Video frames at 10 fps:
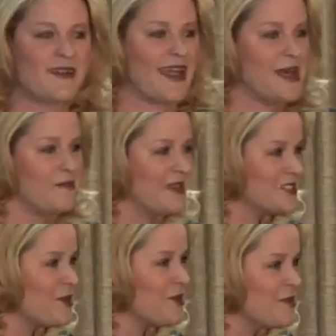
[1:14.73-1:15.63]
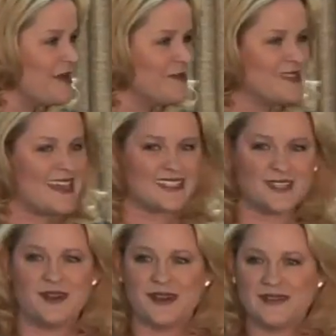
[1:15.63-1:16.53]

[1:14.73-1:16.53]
crack up because who remembers that song?